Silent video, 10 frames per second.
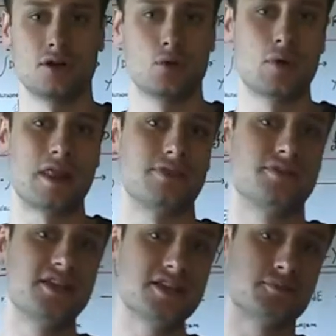Well,
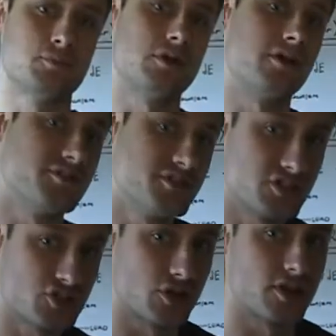this
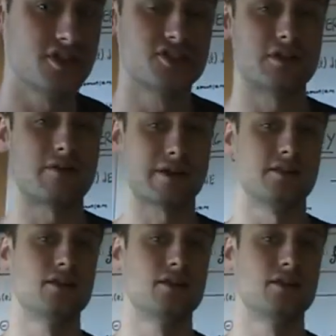polarization is directly